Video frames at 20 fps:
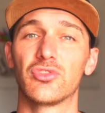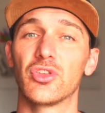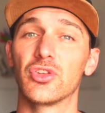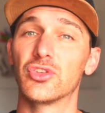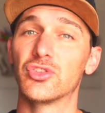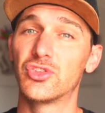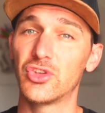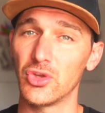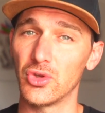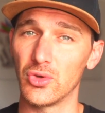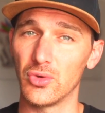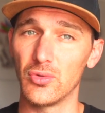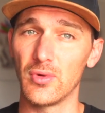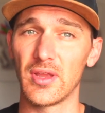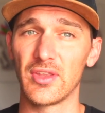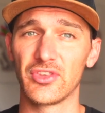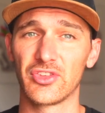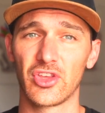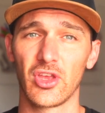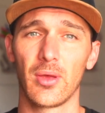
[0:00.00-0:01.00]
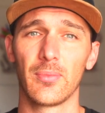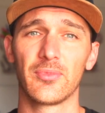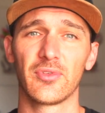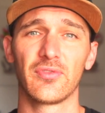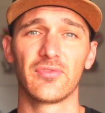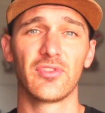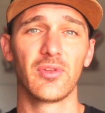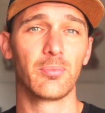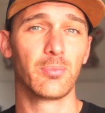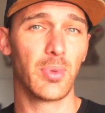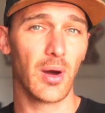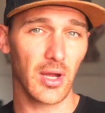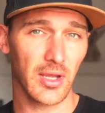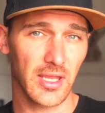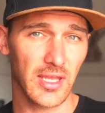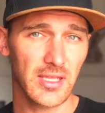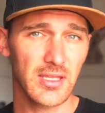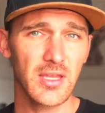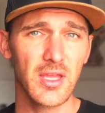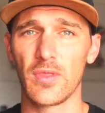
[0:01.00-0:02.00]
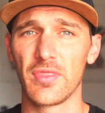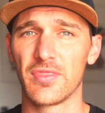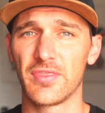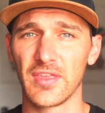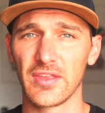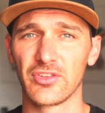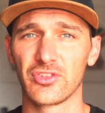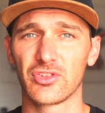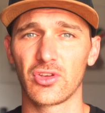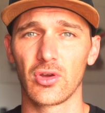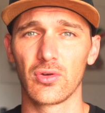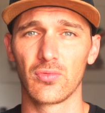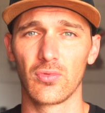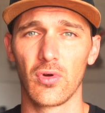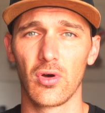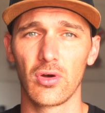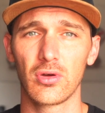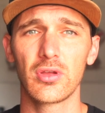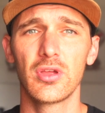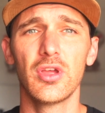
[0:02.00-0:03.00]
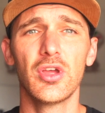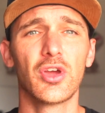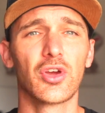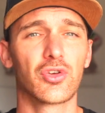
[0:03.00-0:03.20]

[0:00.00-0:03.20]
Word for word: that do in terms of debugging when things go wrong,